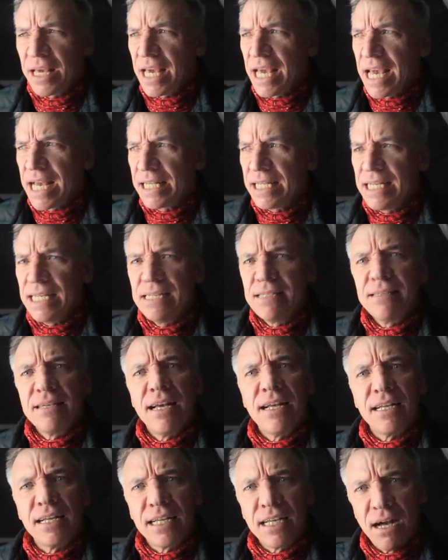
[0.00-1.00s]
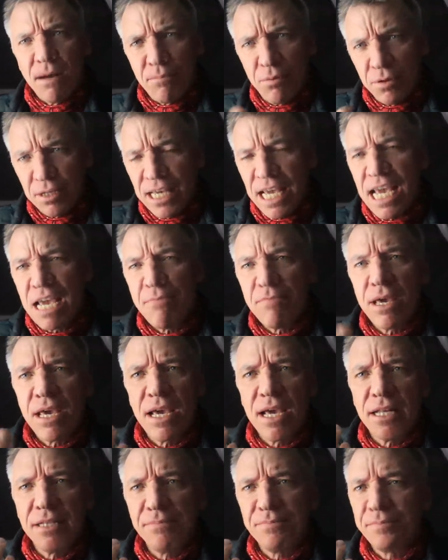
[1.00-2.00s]
And he said a couple came
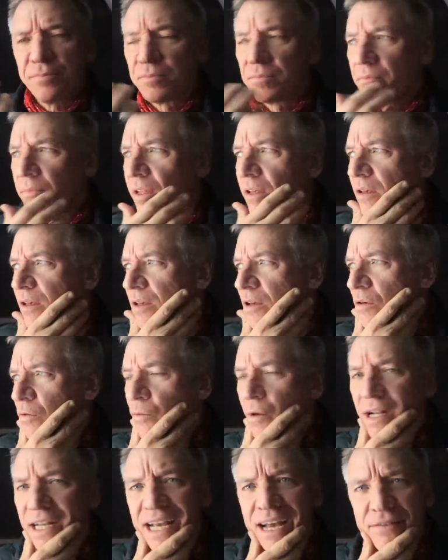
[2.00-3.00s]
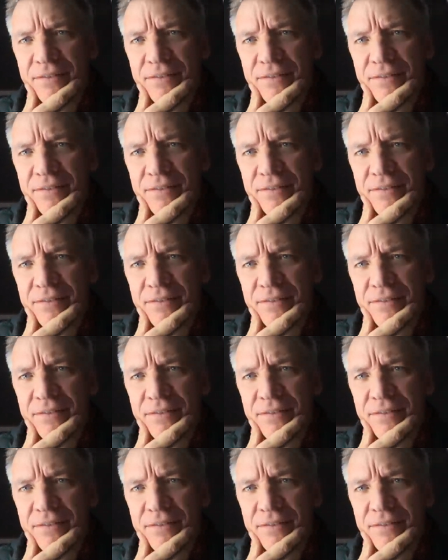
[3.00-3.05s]
in one